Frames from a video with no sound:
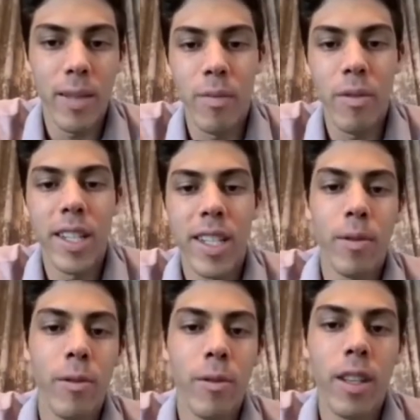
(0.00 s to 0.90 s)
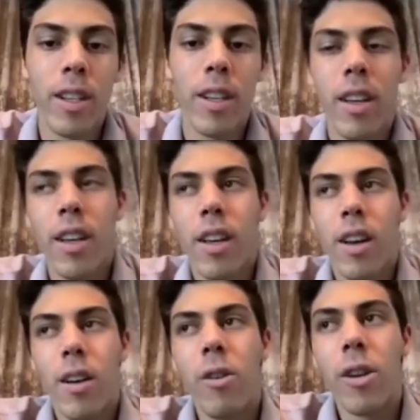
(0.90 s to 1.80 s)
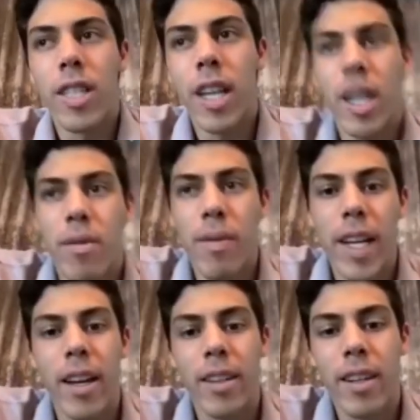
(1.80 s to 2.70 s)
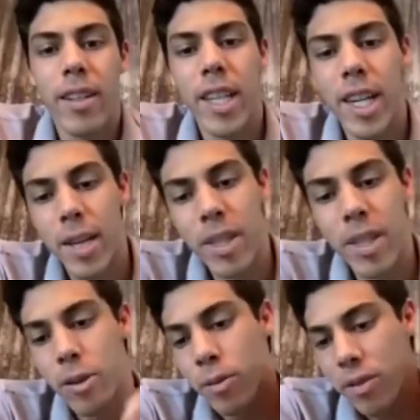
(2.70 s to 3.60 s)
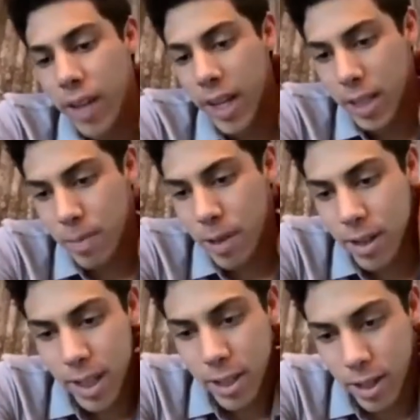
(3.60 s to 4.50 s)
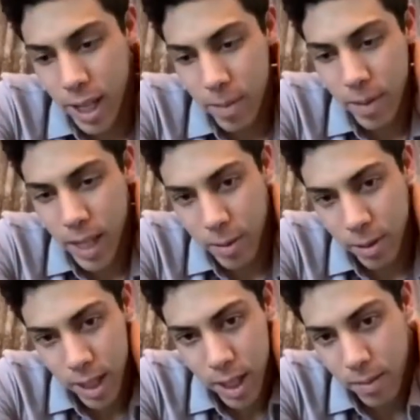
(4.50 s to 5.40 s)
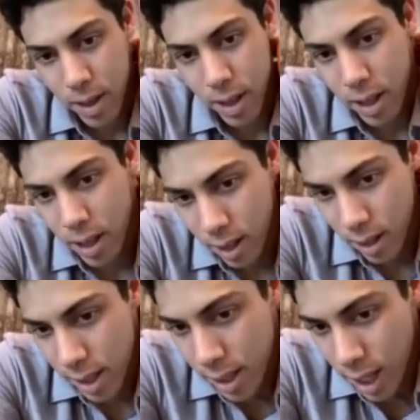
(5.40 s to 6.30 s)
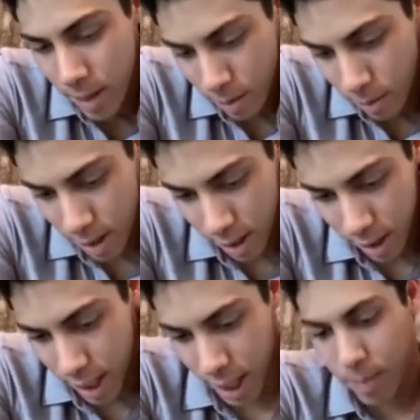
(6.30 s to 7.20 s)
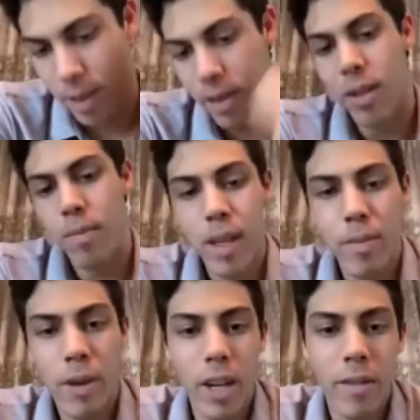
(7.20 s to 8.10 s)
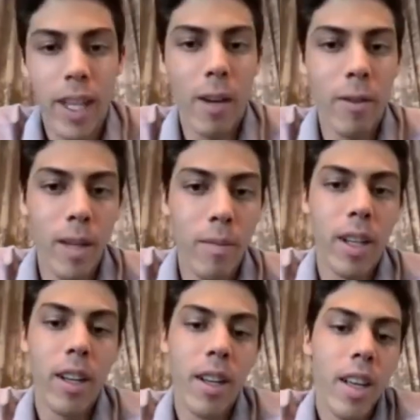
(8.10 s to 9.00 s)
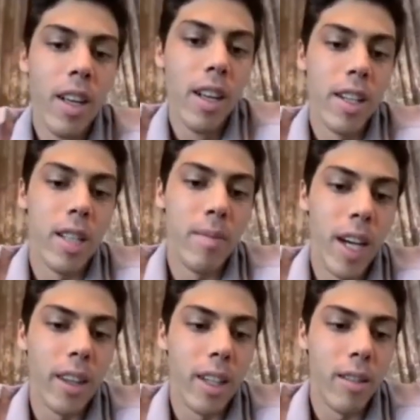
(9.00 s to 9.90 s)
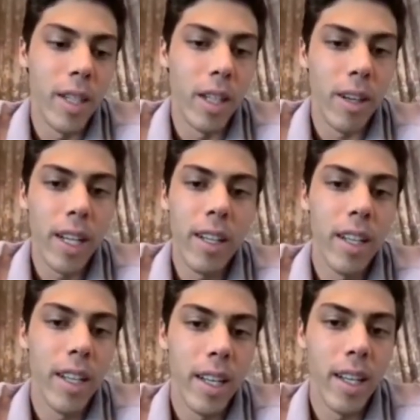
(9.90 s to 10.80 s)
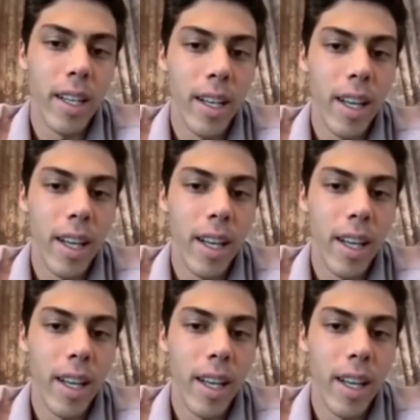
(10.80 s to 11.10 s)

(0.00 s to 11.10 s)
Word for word: pretty smooth and we're excited to be back out there. It's not going to be the normal fan experience that you'd get being able to come to the, the stadium and watch the team and, and be a part of it that way. But just to be out there will be great. Uh,